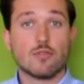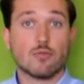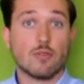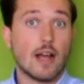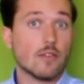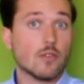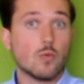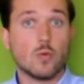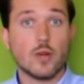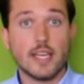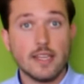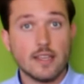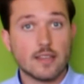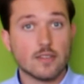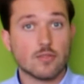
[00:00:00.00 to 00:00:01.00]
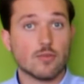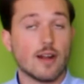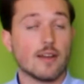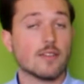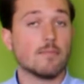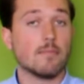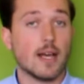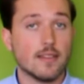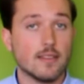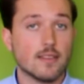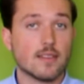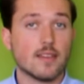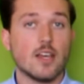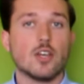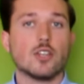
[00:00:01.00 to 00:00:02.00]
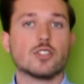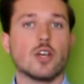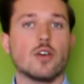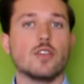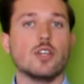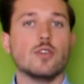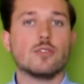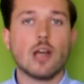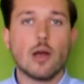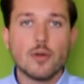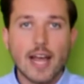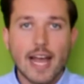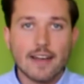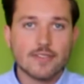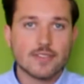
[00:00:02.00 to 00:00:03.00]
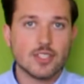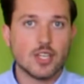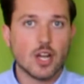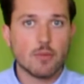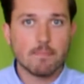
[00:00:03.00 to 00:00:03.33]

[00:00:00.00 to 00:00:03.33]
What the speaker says: throughout the week, throughout the month, so that you don't have to,